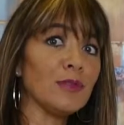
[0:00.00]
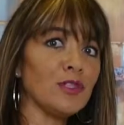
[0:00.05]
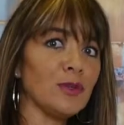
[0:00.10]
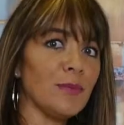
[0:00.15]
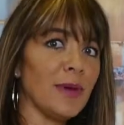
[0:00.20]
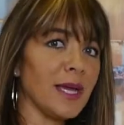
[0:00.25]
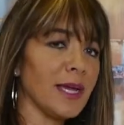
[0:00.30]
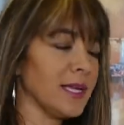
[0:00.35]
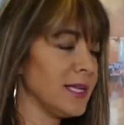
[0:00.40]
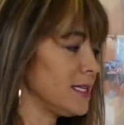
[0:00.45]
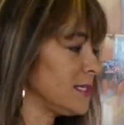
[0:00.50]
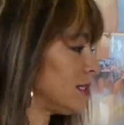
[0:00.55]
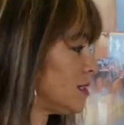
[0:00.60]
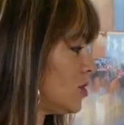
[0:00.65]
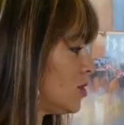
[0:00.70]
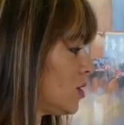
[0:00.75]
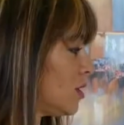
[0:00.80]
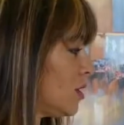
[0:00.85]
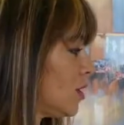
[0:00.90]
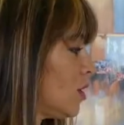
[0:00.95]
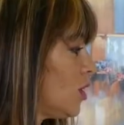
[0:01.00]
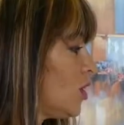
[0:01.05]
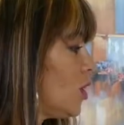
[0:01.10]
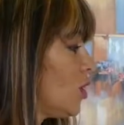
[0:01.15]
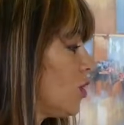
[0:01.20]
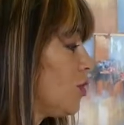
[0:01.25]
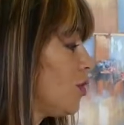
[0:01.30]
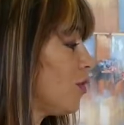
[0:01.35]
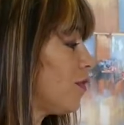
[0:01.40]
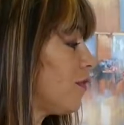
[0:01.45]
to make a decision.
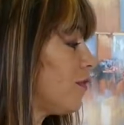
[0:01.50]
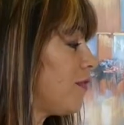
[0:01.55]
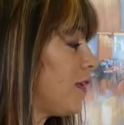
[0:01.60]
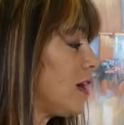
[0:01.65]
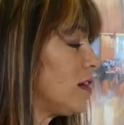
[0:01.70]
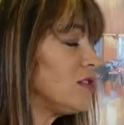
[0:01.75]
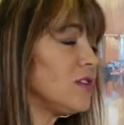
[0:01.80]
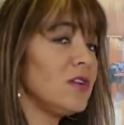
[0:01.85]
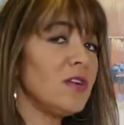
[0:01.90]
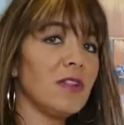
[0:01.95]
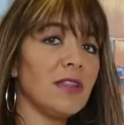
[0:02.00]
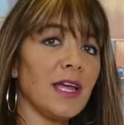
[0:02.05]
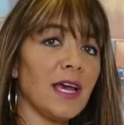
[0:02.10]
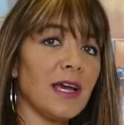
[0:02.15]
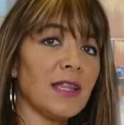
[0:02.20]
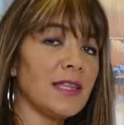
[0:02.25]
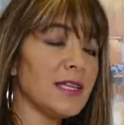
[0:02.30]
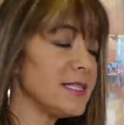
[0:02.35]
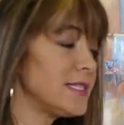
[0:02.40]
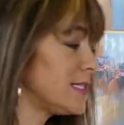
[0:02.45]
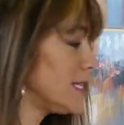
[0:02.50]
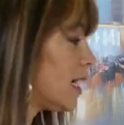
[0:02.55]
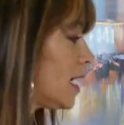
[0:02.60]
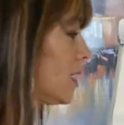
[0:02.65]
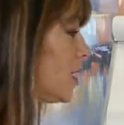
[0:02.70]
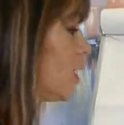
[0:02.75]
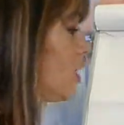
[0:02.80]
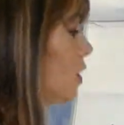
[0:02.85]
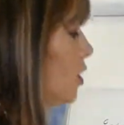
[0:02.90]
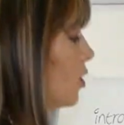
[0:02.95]
Your fountain on the other
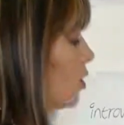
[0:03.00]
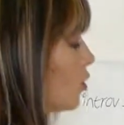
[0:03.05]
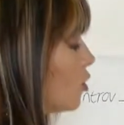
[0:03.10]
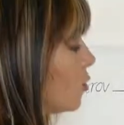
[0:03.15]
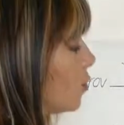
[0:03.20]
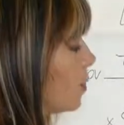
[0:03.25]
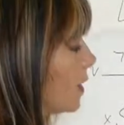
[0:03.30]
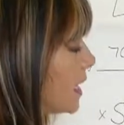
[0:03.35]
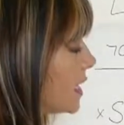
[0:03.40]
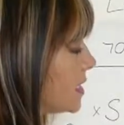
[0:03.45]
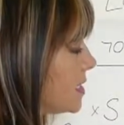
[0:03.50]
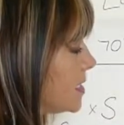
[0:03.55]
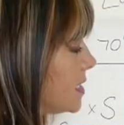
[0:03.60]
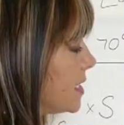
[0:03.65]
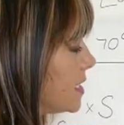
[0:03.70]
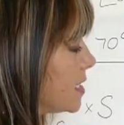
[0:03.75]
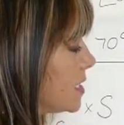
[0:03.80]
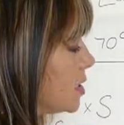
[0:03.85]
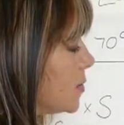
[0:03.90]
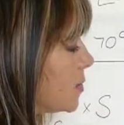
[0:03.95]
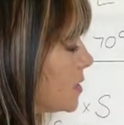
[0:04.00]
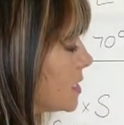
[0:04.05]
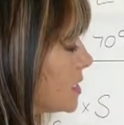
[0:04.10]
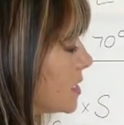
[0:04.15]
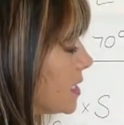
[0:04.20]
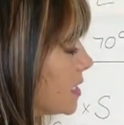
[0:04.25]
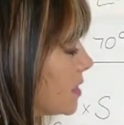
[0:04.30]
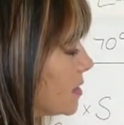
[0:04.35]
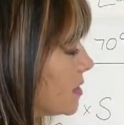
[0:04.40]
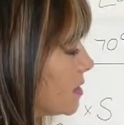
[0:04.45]
side could be at
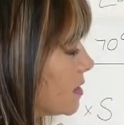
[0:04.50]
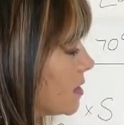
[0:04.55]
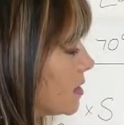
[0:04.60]
60%.